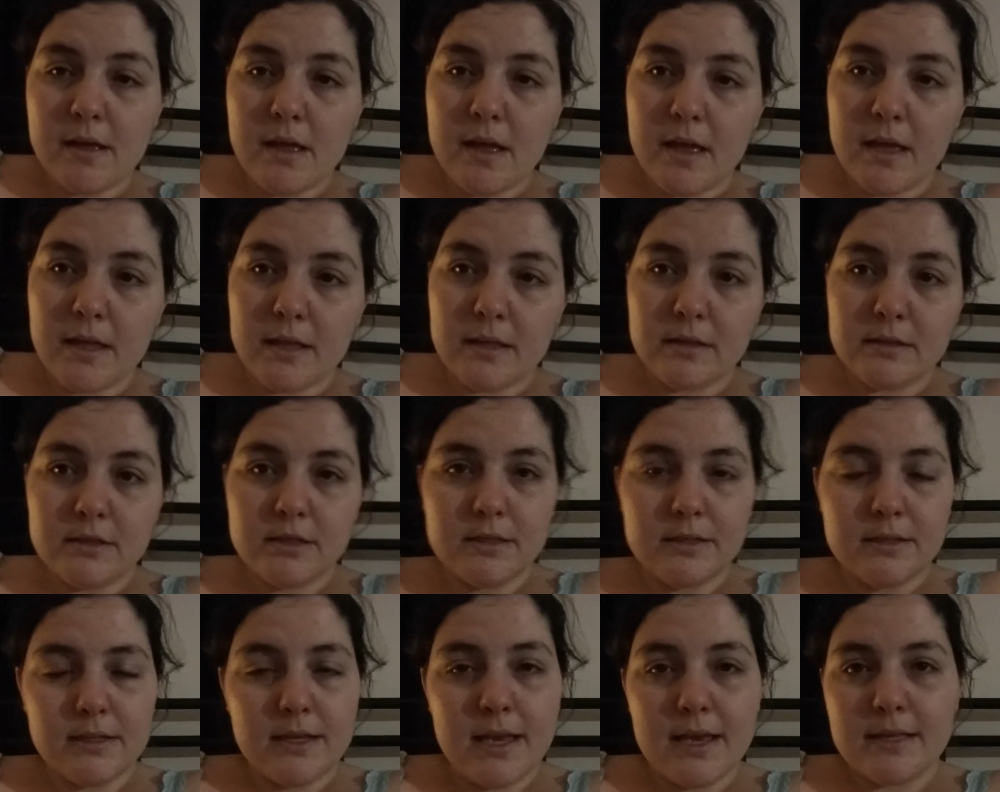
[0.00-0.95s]
and
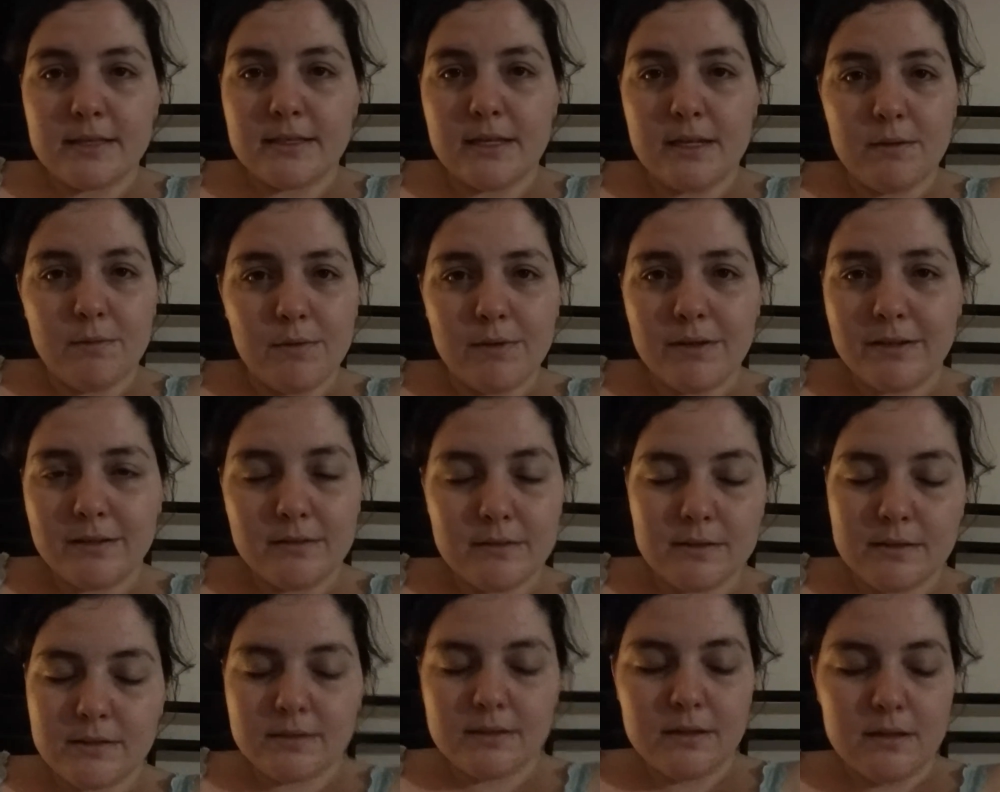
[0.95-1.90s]
just in case
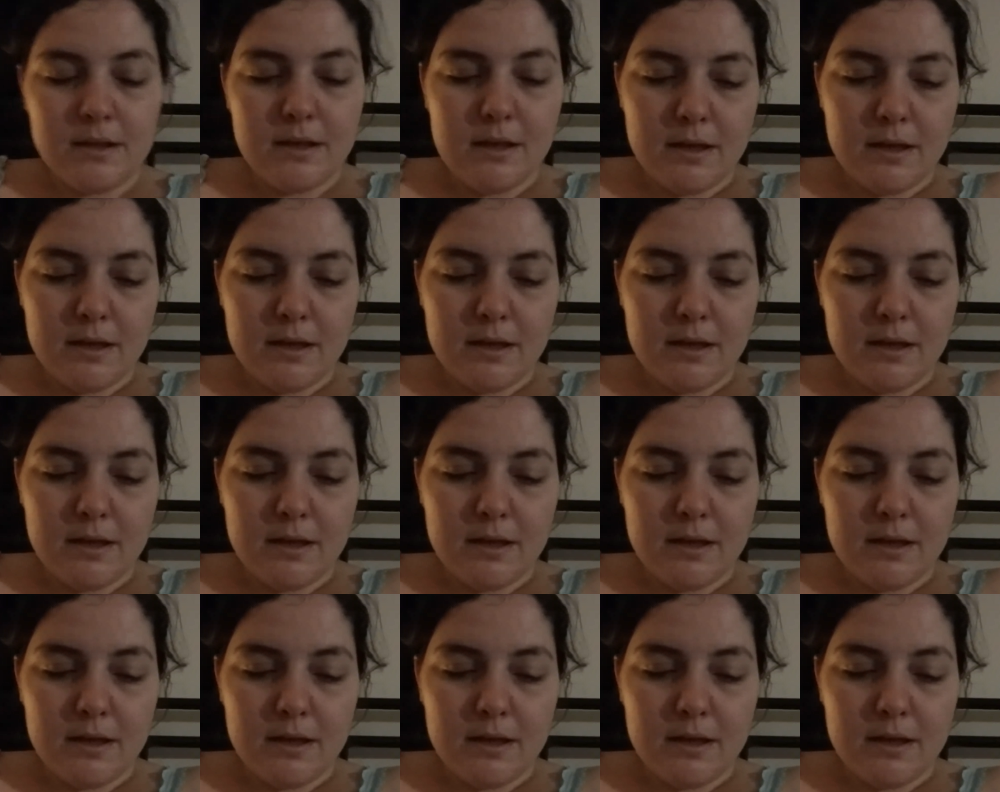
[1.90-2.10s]
anyone's